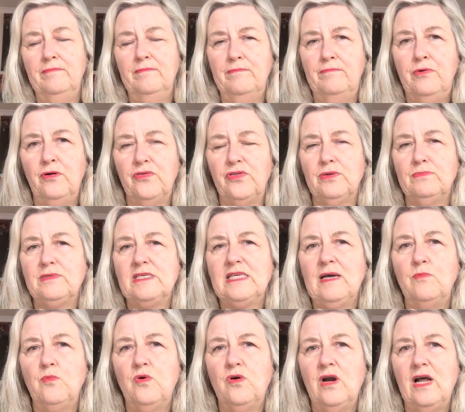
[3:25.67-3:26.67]
put them
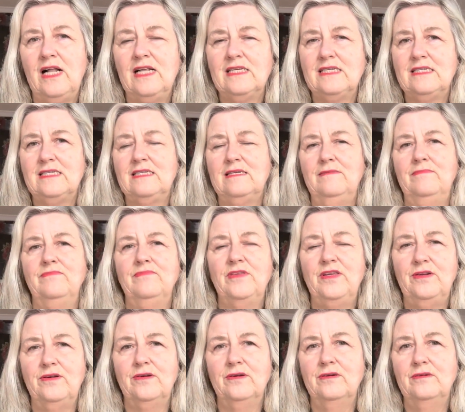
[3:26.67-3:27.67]
somewhere else,
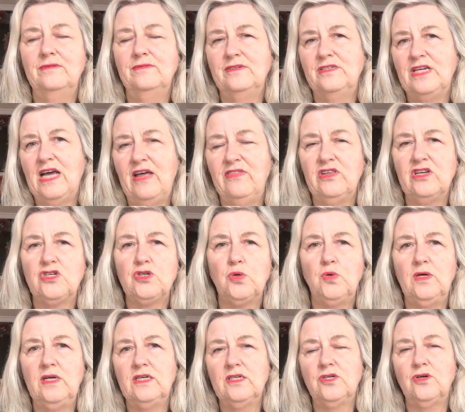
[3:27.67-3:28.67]
down the
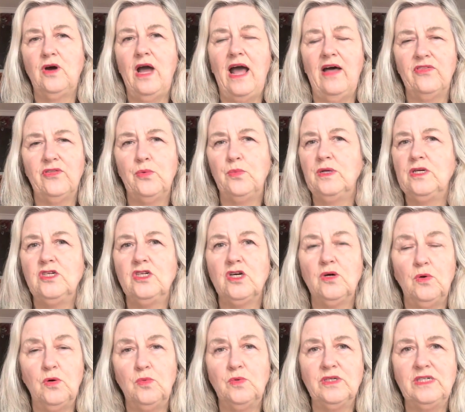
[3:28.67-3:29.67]
toilet or out the window
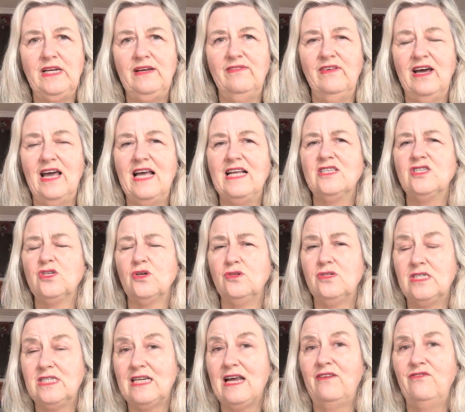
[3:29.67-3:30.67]
or whatever. And so
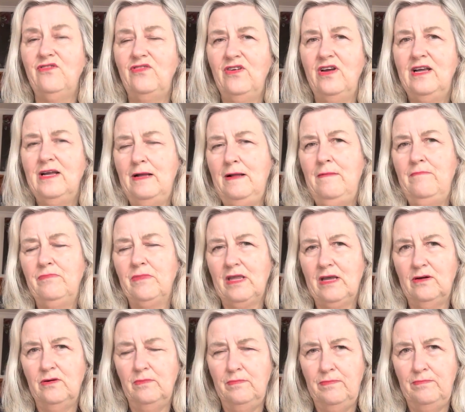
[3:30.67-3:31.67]

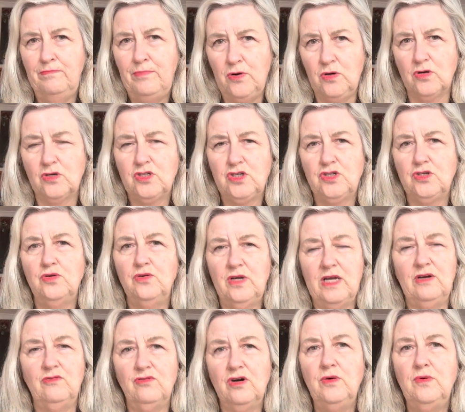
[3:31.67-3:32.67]
books do
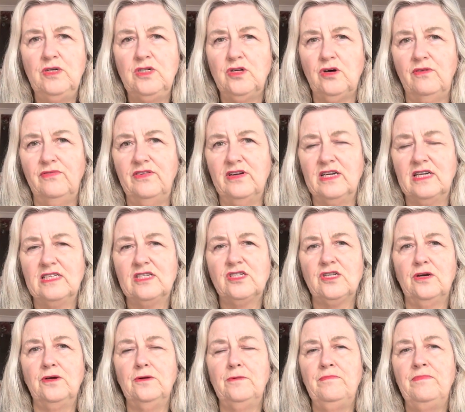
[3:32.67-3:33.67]
get ruined often.
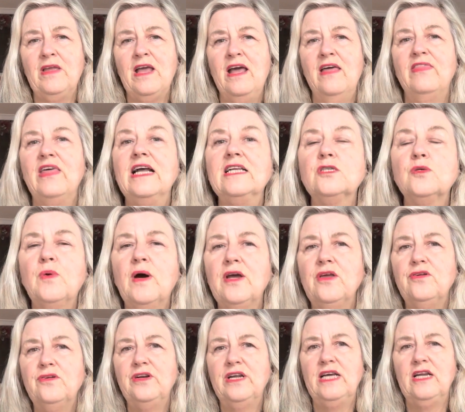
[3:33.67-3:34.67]
So that's why
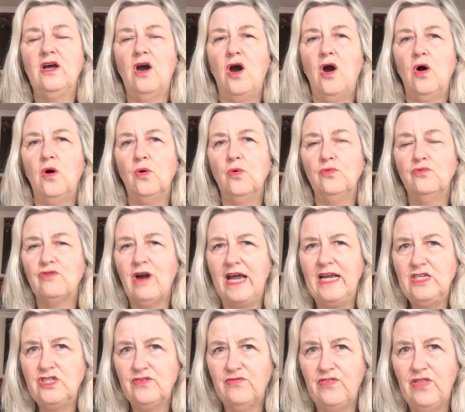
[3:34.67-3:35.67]
you need a whole
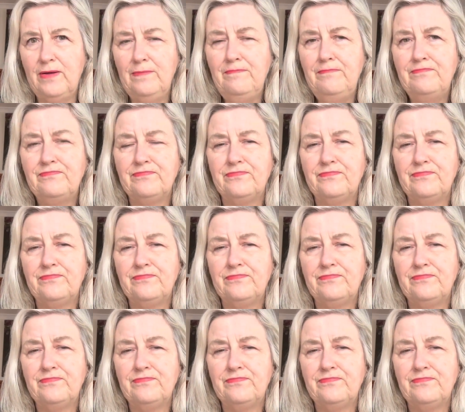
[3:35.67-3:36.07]
range of them,